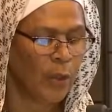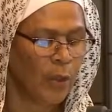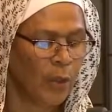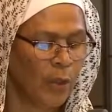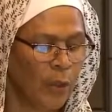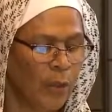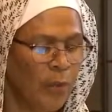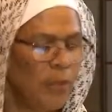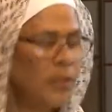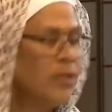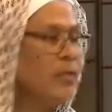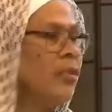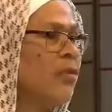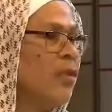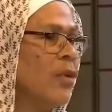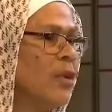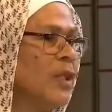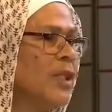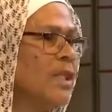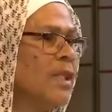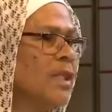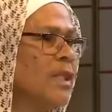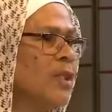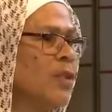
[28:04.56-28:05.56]
whose
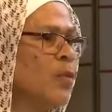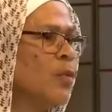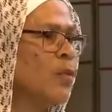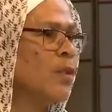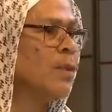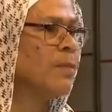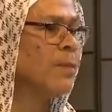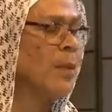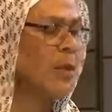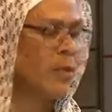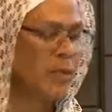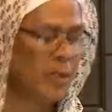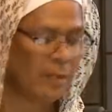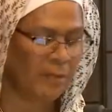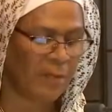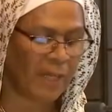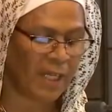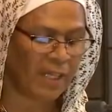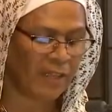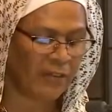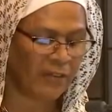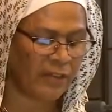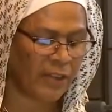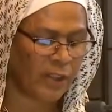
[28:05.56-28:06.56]
voices was most
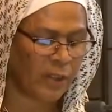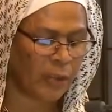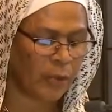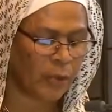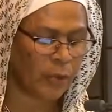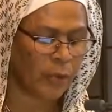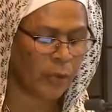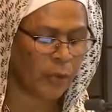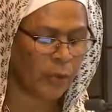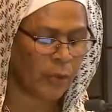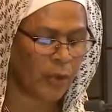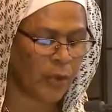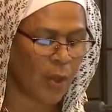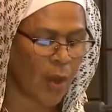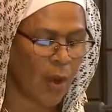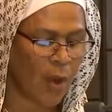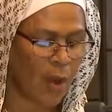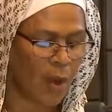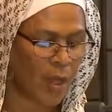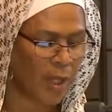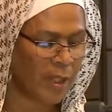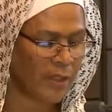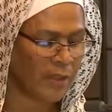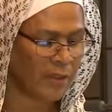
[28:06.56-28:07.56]
beneficial to the
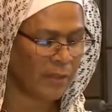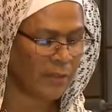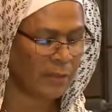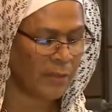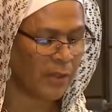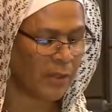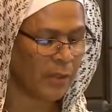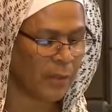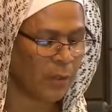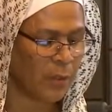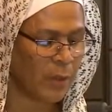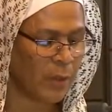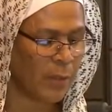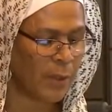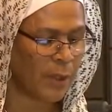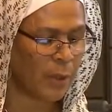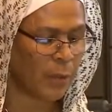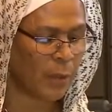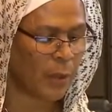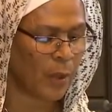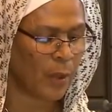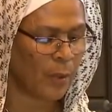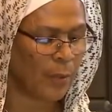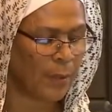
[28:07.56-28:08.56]
cause of Muslim women's
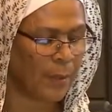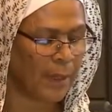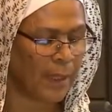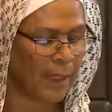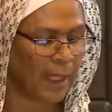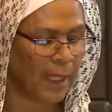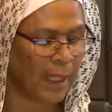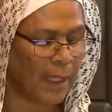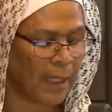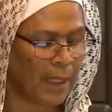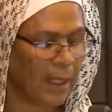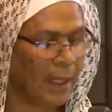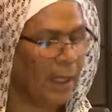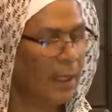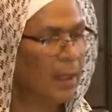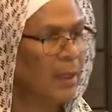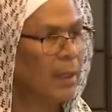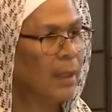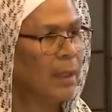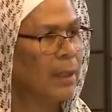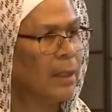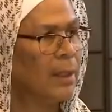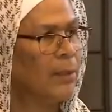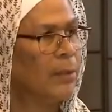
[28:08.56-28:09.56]
well-being,
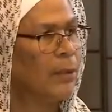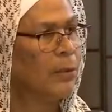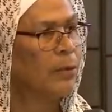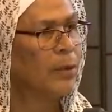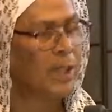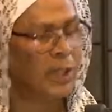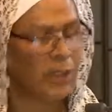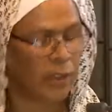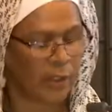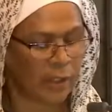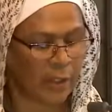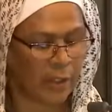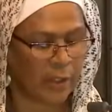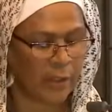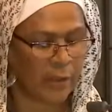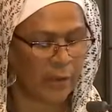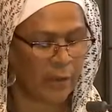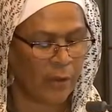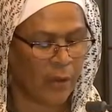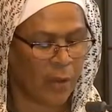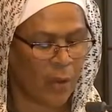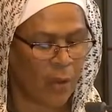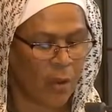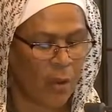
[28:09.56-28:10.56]

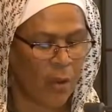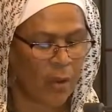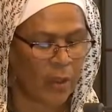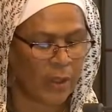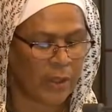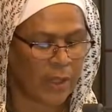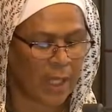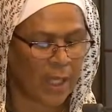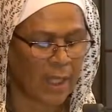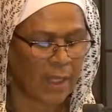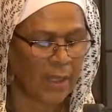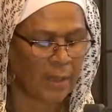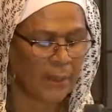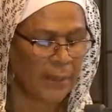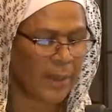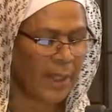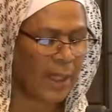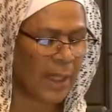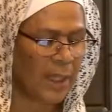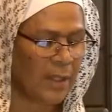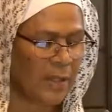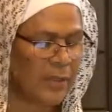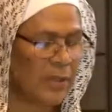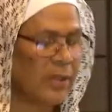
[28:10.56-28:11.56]
liberation,
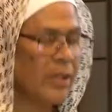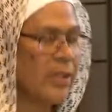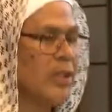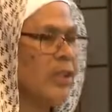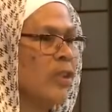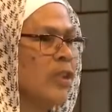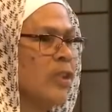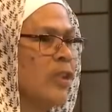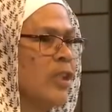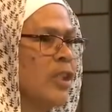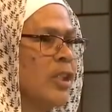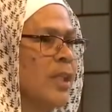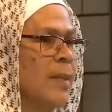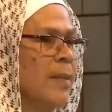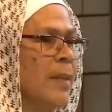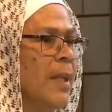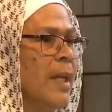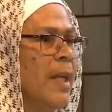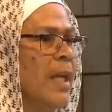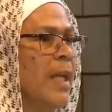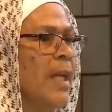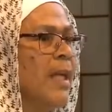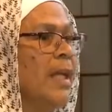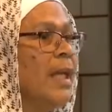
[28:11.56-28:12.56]
autonomy, and citizenship
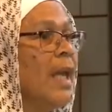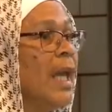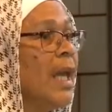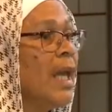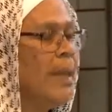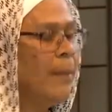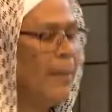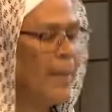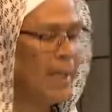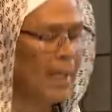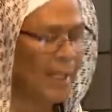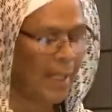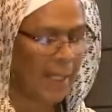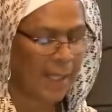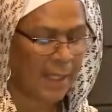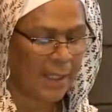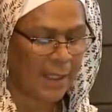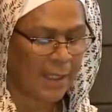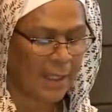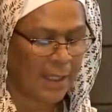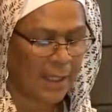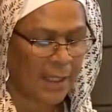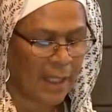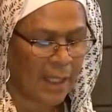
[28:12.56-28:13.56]
came in
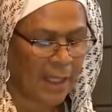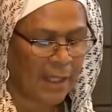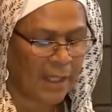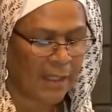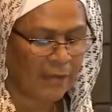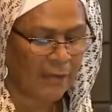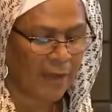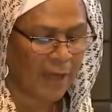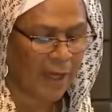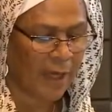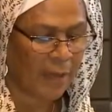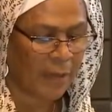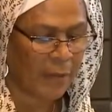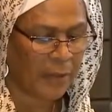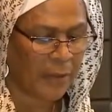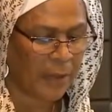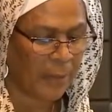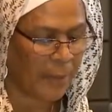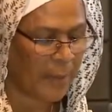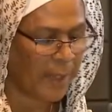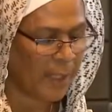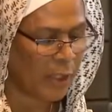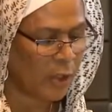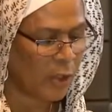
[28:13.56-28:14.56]
1995 with the
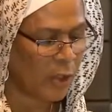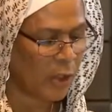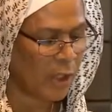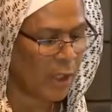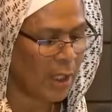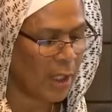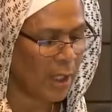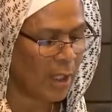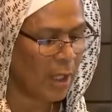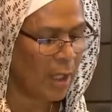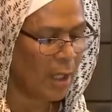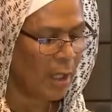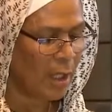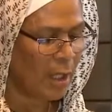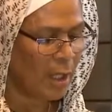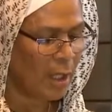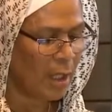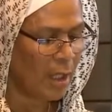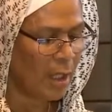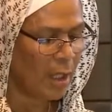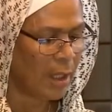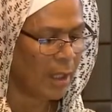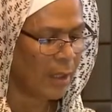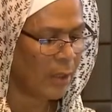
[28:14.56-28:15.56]
Beijing
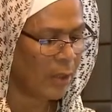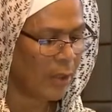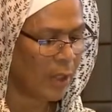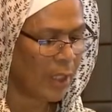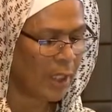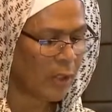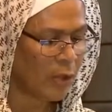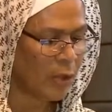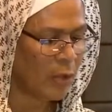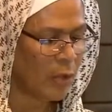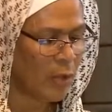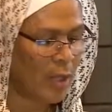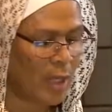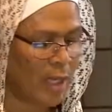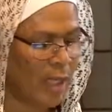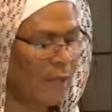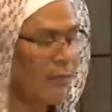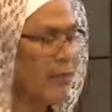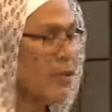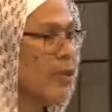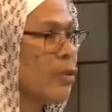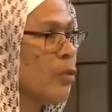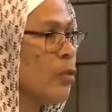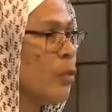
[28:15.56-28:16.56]
International
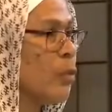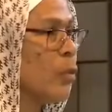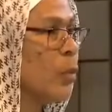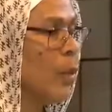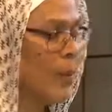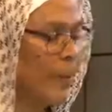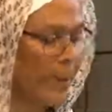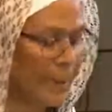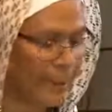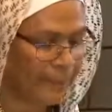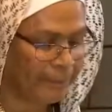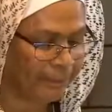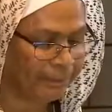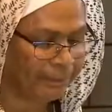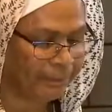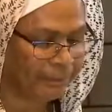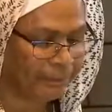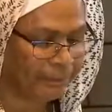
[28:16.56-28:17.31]
Conference for Women.